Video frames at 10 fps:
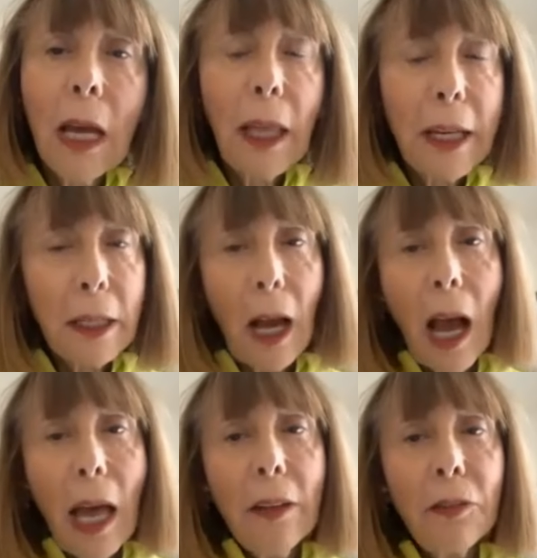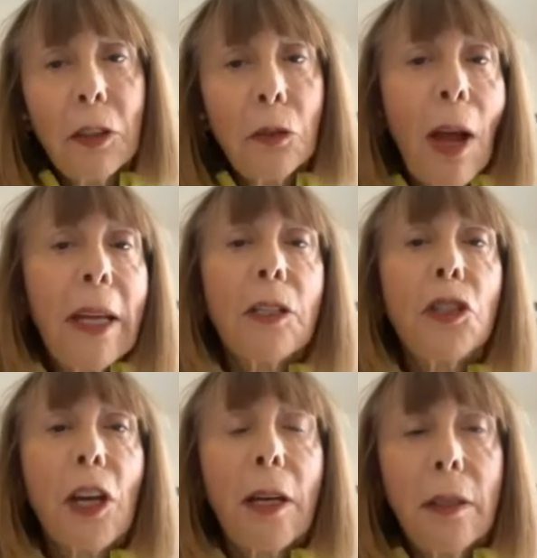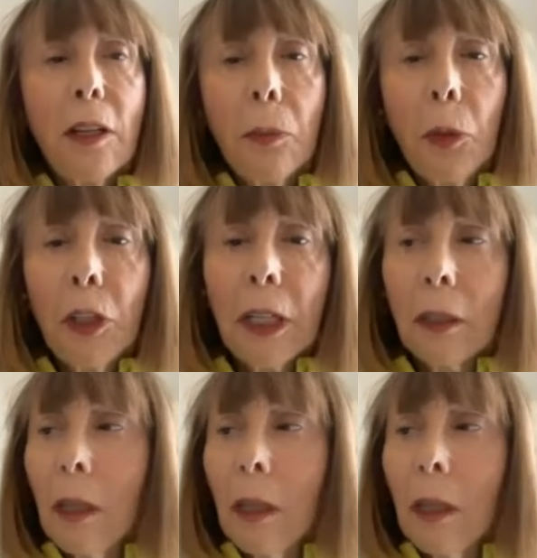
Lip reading: Like I live in Greenwich, and they're putting